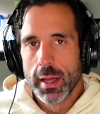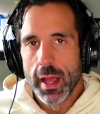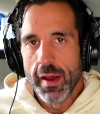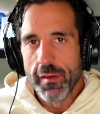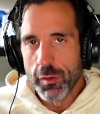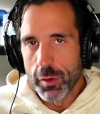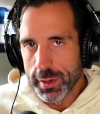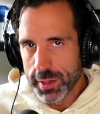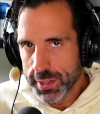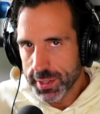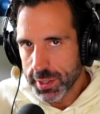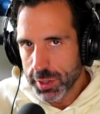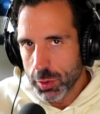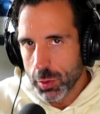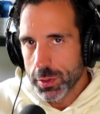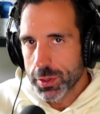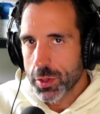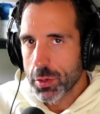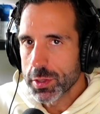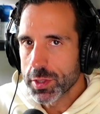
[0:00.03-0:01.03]
everyone, this is
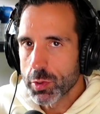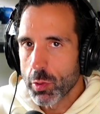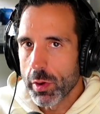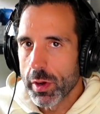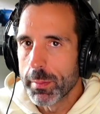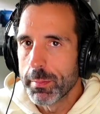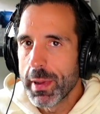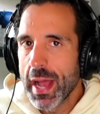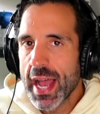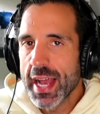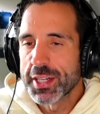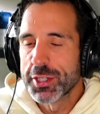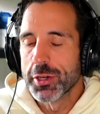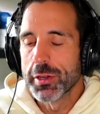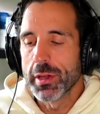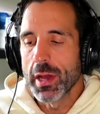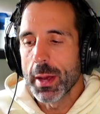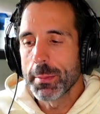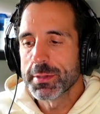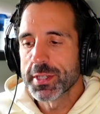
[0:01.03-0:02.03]
George Couros, and we're going back to
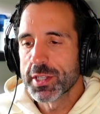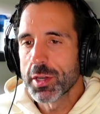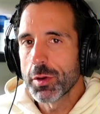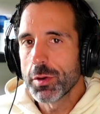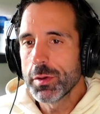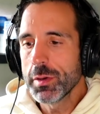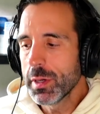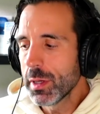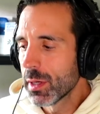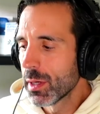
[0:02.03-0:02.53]
another episode